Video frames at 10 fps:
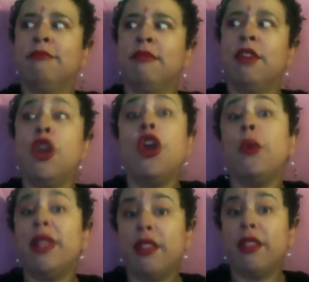
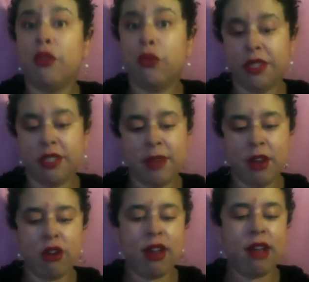knowing that their voices
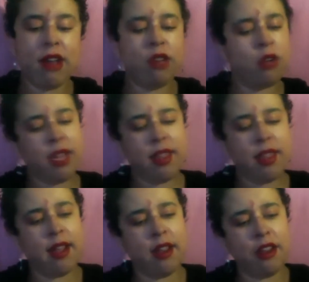matter now, knowing
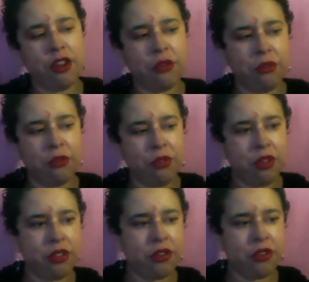that
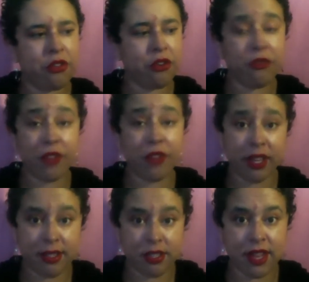their
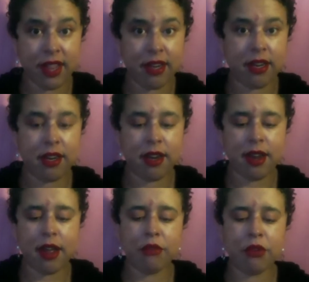feelings are validated
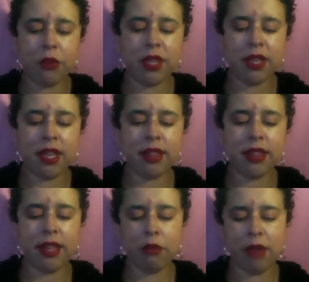now, knowing that they
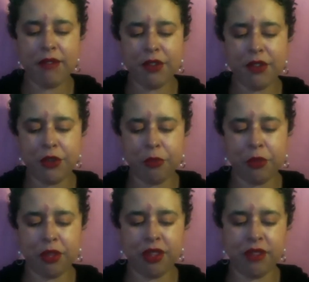don't have to
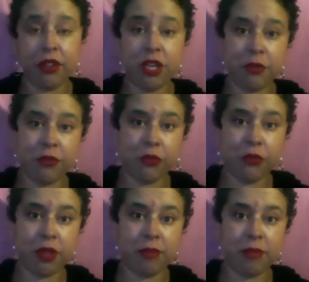put the village
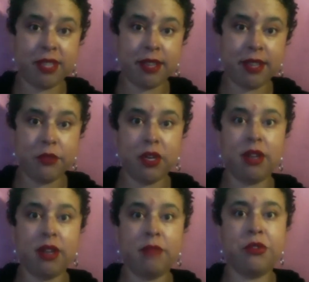before themselves when it
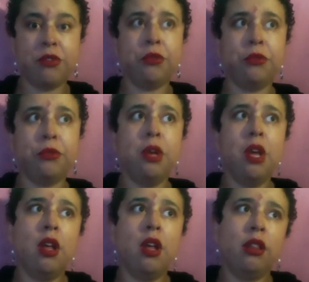comes to
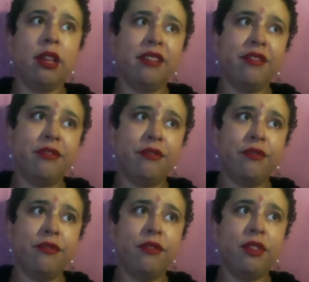life,
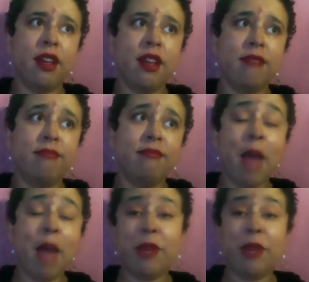
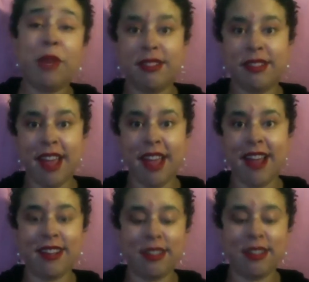happiness,
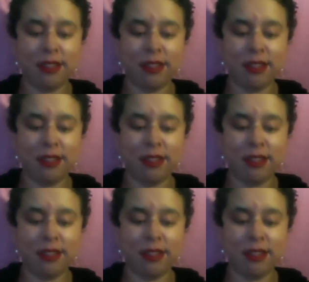and